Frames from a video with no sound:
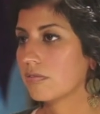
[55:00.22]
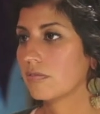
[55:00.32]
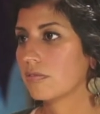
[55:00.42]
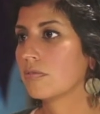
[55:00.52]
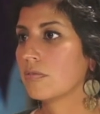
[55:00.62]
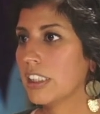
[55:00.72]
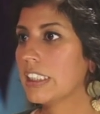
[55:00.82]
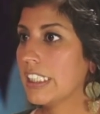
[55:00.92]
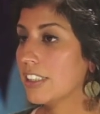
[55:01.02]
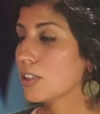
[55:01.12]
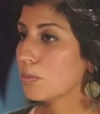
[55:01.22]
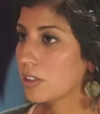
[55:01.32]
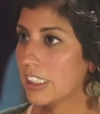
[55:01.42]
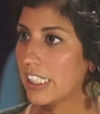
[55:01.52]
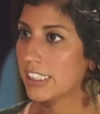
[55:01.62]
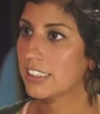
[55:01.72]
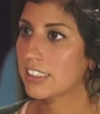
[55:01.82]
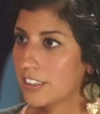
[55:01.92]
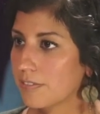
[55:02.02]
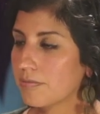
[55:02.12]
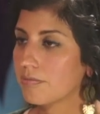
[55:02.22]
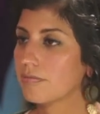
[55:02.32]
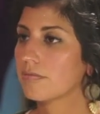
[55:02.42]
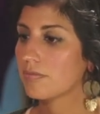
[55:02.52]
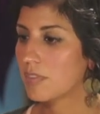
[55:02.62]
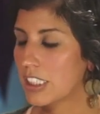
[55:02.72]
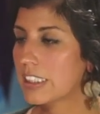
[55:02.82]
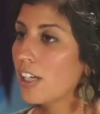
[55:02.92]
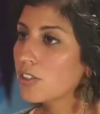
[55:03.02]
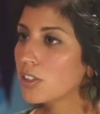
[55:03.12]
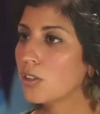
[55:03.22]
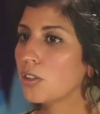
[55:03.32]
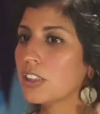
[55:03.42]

we need to protect this household,